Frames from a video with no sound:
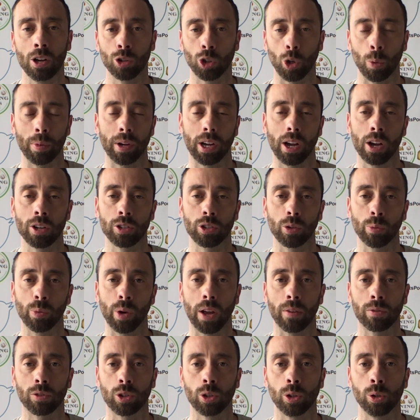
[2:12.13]
So because we
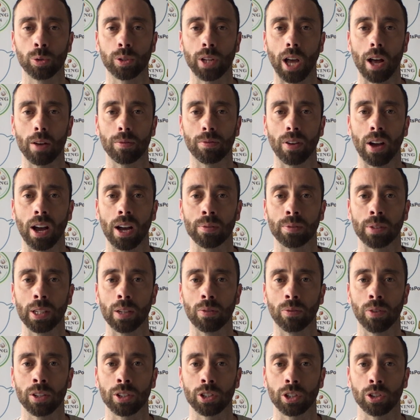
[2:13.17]
have two top five
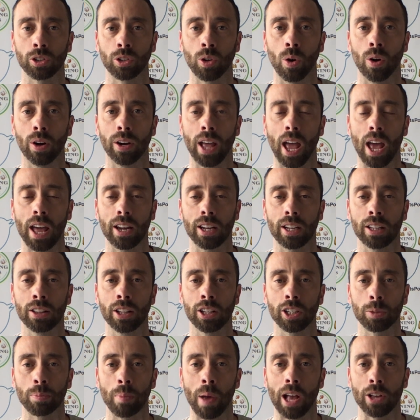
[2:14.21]
defenses going at it in
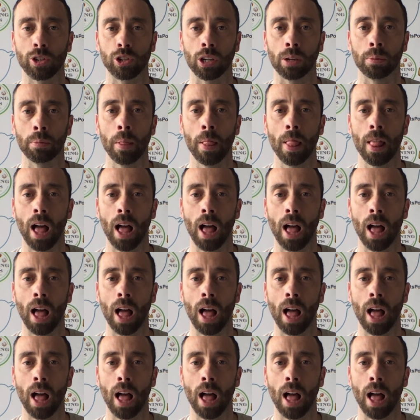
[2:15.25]
this matchup,